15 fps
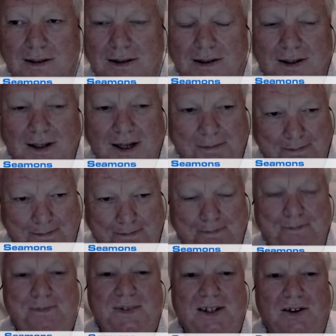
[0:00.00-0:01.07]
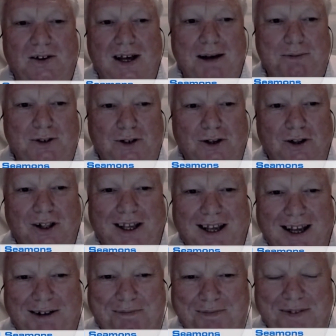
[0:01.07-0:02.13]
Yep, you absolutely
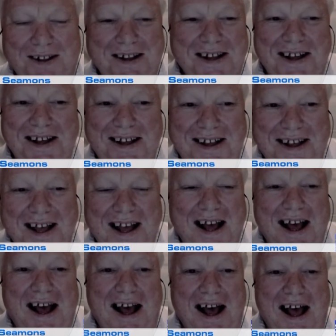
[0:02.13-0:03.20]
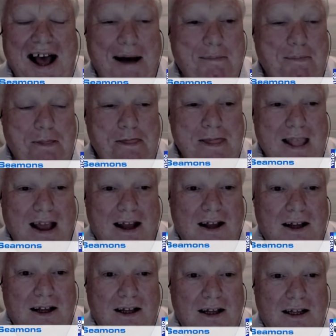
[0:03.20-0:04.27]
can. Now,
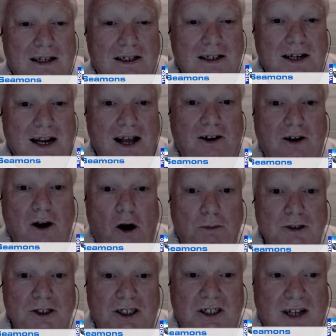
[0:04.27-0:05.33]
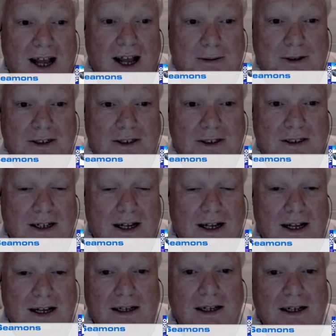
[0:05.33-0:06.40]
Goldman Sachs.
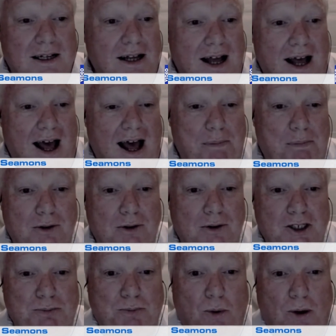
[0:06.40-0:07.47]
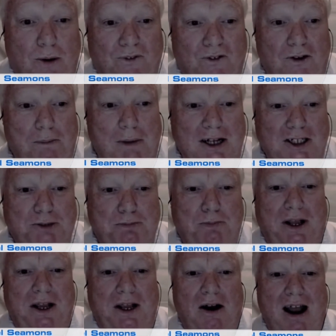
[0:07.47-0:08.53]
Apple is primed for a much
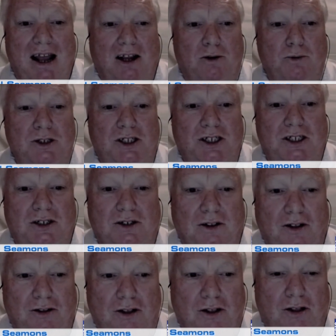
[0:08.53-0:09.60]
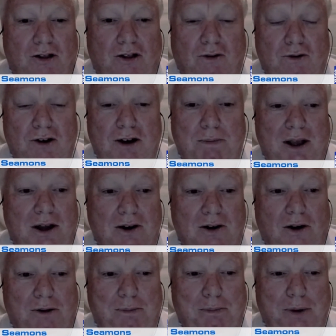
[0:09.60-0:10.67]
bigger acquisition than $3 billion
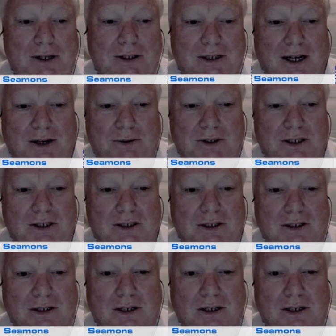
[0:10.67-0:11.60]
Beats acquisition.